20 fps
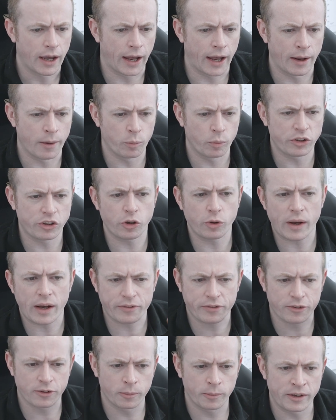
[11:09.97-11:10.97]
Um, we do
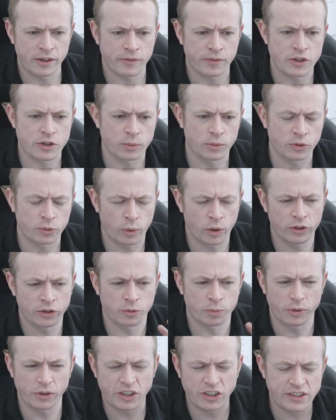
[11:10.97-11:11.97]
have some individual
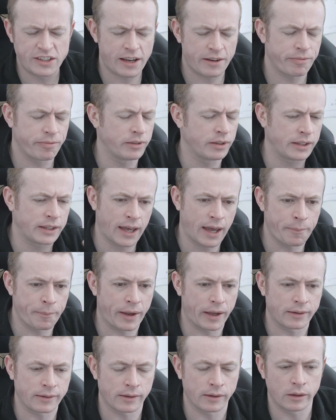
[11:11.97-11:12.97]
ones, but you definitely get a
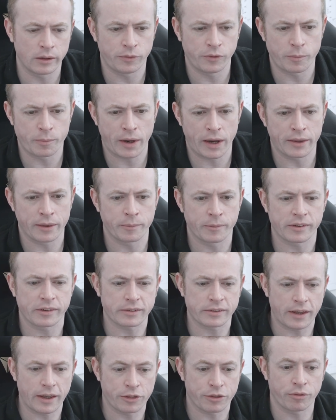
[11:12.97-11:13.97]
better deal if you buy them as a
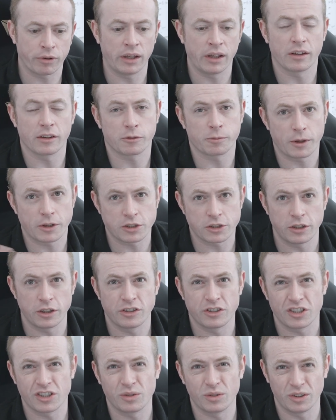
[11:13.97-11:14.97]
set of three, especially
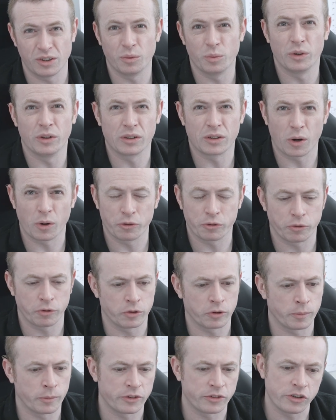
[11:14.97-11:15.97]
as you, you will go through
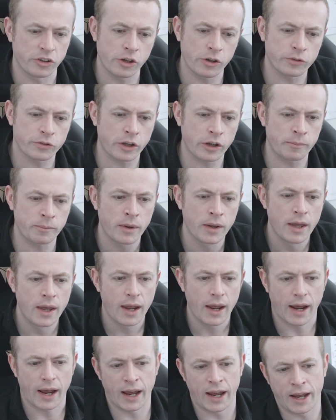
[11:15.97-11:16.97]
them as you use them.
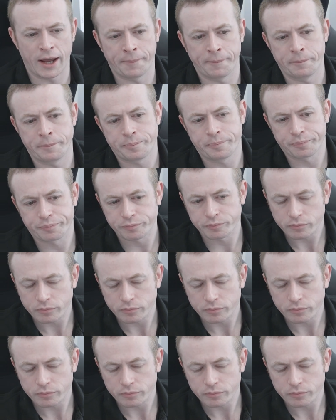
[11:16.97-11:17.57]
Um,